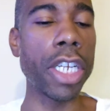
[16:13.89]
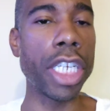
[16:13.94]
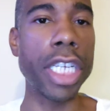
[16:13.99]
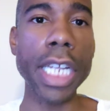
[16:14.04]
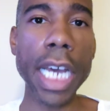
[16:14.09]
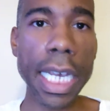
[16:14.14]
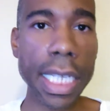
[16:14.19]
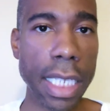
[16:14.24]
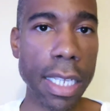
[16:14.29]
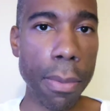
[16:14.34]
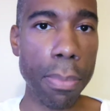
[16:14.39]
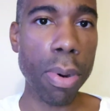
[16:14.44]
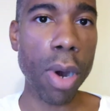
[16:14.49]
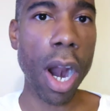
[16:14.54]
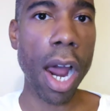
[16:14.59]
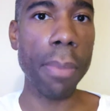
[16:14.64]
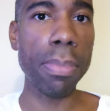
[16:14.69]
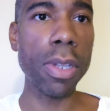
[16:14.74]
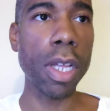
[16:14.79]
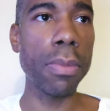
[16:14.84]
a
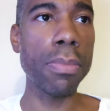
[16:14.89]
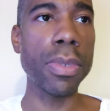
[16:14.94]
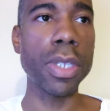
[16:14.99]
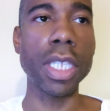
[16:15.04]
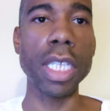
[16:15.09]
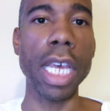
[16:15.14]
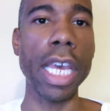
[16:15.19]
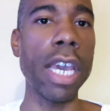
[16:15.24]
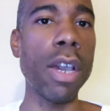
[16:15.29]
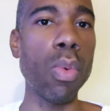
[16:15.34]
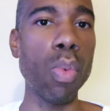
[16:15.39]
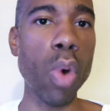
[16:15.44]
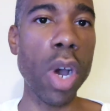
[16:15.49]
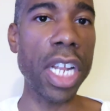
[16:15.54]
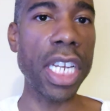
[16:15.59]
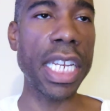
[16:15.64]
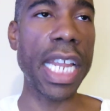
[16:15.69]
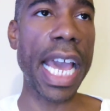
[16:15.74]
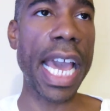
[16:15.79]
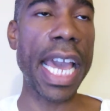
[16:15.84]
dozen problems
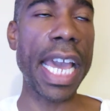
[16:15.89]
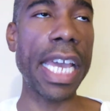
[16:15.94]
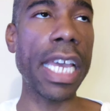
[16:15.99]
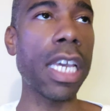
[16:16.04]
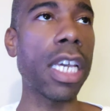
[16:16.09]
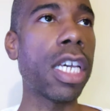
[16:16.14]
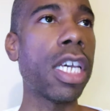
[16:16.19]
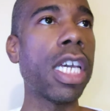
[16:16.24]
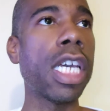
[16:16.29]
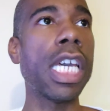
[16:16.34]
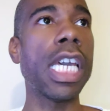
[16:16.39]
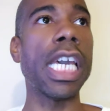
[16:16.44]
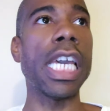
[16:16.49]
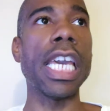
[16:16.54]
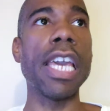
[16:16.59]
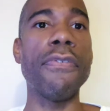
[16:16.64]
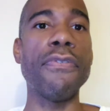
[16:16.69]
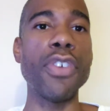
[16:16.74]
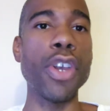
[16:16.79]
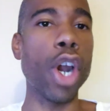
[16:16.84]
in one day,
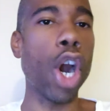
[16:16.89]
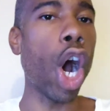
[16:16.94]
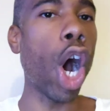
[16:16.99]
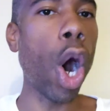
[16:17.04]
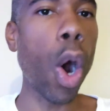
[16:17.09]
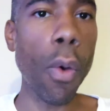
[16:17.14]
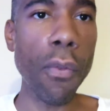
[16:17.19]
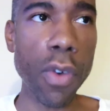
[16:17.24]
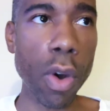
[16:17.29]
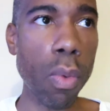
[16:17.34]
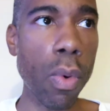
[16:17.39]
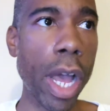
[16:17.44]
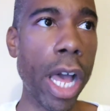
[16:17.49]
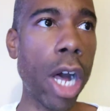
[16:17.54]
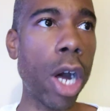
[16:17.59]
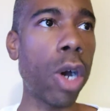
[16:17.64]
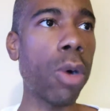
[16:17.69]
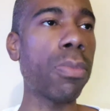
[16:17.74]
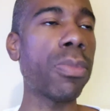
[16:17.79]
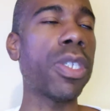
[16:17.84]
if you're
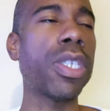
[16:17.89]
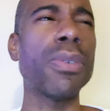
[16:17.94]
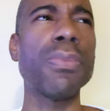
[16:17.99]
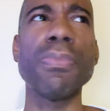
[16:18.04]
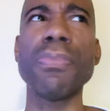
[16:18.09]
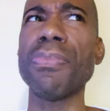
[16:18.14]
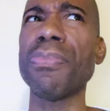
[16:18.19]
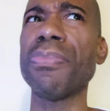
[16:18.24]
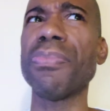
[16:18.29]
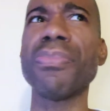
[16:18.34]
overwhelmed,